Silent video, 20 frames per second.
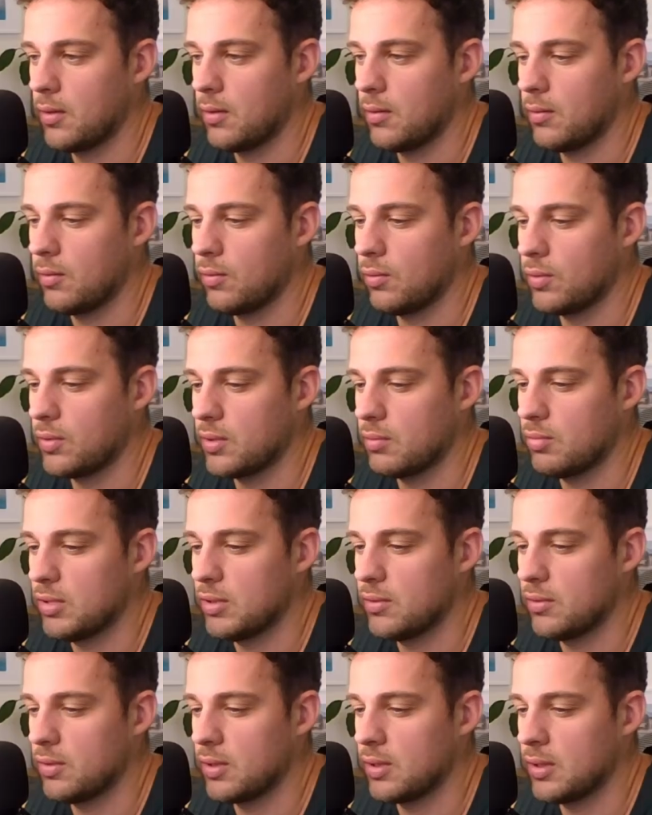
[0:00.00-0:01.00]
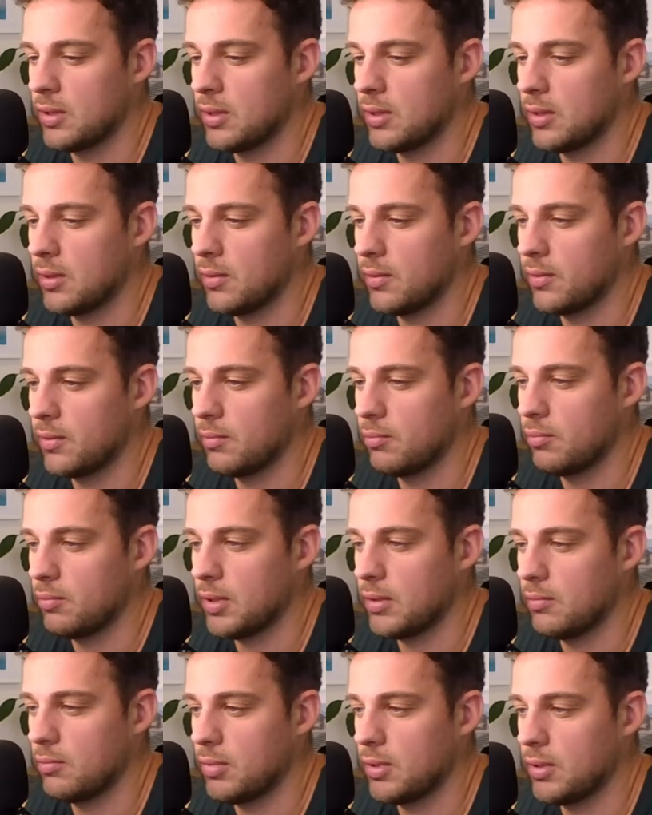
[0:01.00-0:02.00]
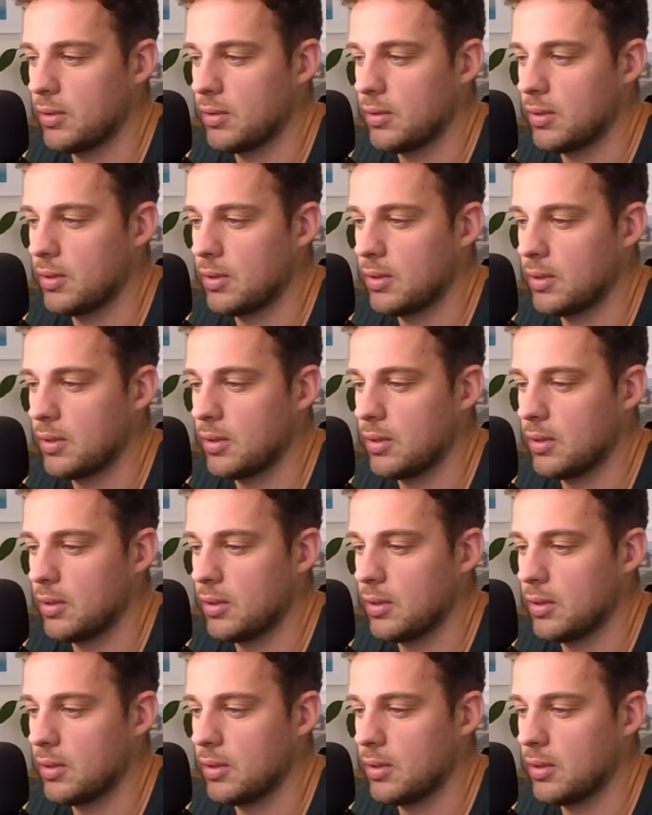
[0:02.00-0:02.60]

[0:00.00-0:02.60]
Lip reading: Oh, it's a bit tricky now. It's a bit tricky.